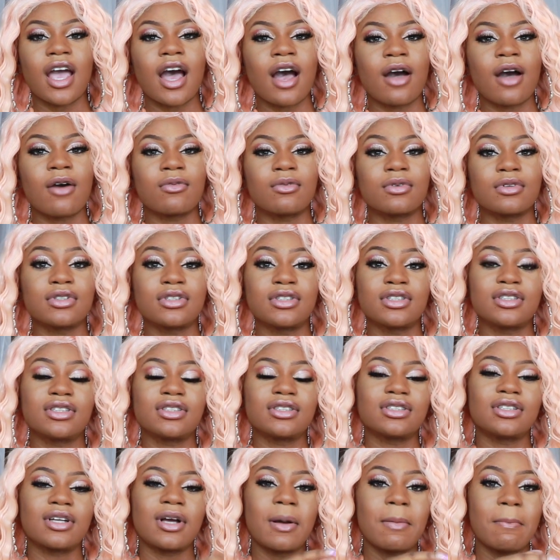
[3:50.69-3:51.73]
I
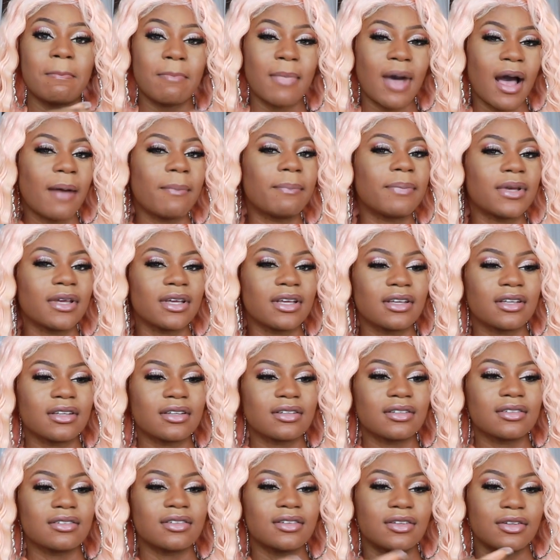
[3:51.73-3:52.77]
was mopping
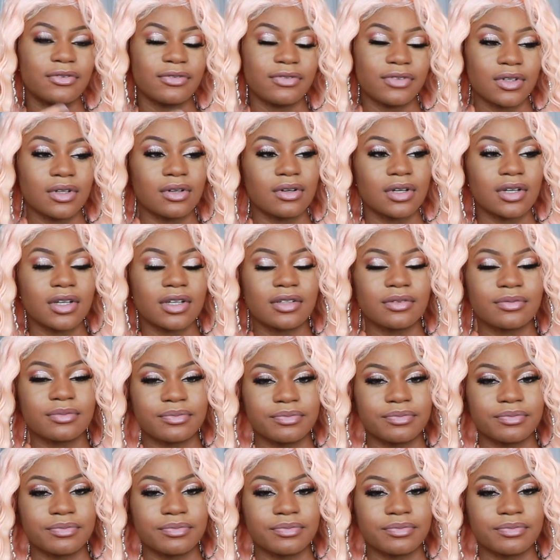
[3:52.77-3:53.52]
the floor.